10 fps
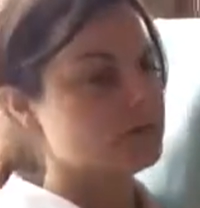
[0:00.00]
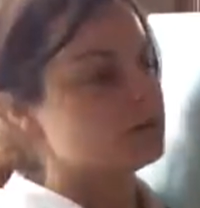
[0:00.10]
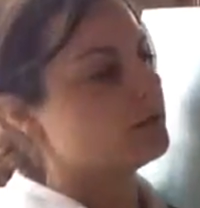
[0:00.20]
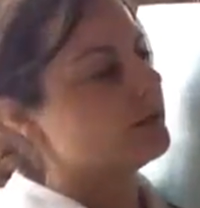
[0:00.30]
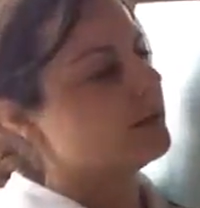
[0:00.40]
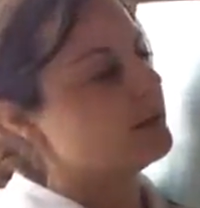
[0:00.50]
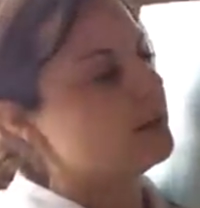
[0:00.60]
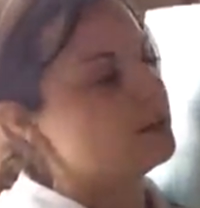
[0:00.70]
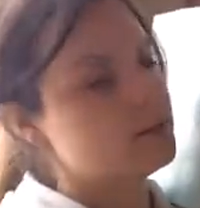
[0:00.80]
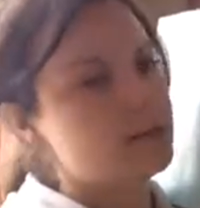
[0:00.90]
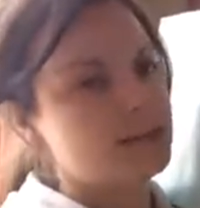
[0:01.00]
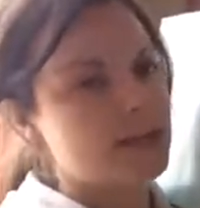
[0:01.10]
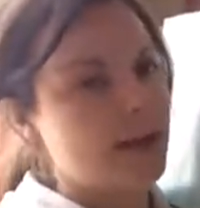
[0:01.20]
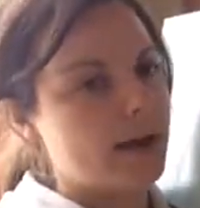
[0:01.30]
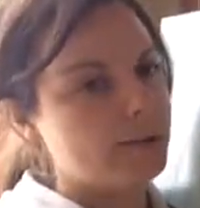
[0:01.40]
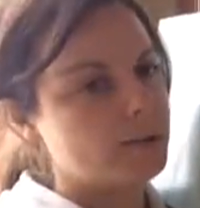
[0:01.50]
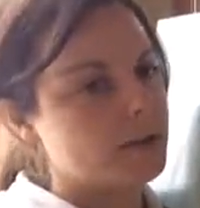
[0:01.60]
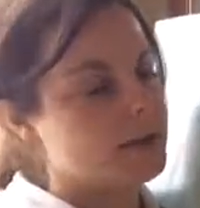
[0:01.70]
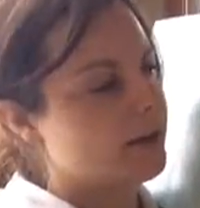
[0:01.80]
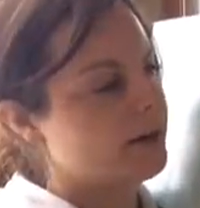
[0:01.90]
So here's our letter M
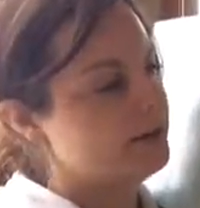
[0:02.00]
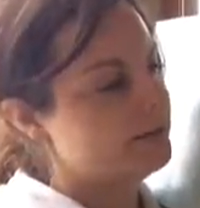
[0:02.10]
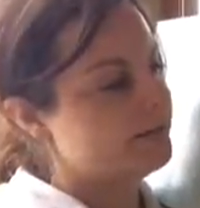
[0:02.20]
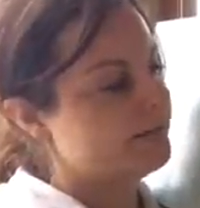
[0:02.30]
again.